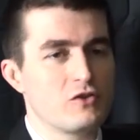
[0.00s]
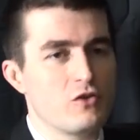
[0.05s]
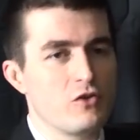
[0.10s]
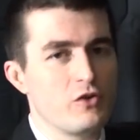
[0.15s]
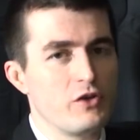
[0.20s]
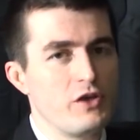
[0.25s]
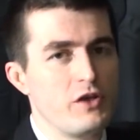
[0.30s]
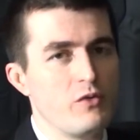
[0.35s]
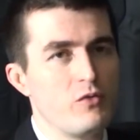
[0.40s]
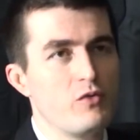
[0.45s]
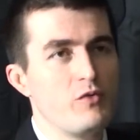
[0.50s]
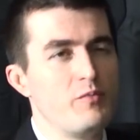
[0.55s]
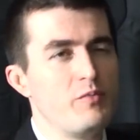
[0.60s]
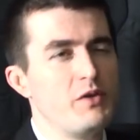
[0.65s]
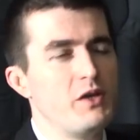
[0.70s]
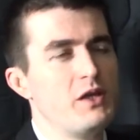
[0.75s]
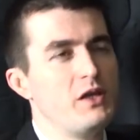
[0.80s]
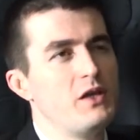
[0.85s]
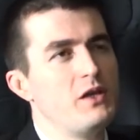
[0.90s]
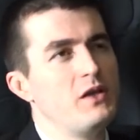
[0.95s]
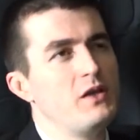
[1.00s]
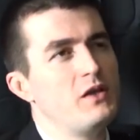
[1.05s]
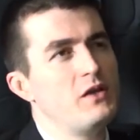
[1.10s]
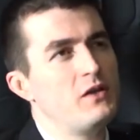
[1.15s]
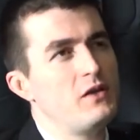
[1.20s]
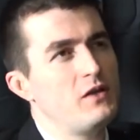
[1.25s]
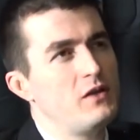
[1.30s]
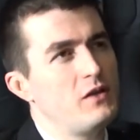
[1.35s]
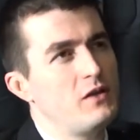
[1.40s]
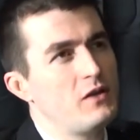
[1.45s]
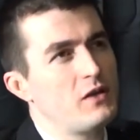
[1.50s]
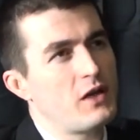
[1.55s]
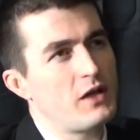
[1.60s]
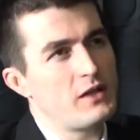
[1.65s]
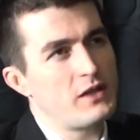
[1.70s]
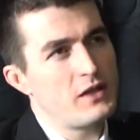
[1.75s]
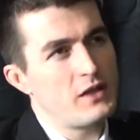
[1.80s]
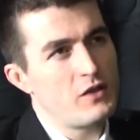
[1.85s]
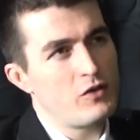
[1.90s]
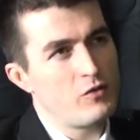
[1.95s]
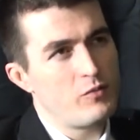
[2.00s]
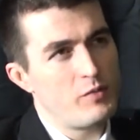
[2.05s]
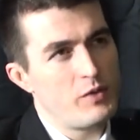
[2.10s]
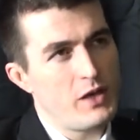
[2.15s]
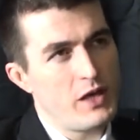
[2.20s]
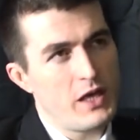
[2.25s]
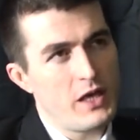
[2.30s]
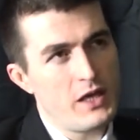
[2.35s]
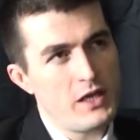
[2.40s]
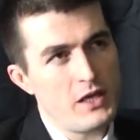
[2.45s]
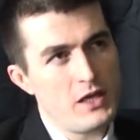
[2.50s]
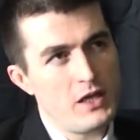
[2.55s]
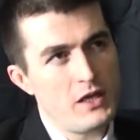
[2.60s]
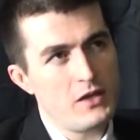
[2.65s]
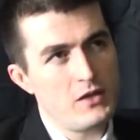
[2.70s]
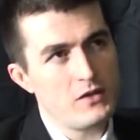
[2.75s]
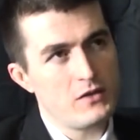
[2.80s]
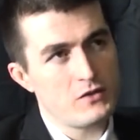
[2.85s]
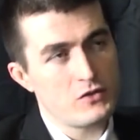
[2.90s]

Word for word: So he would be, I think he would be 80.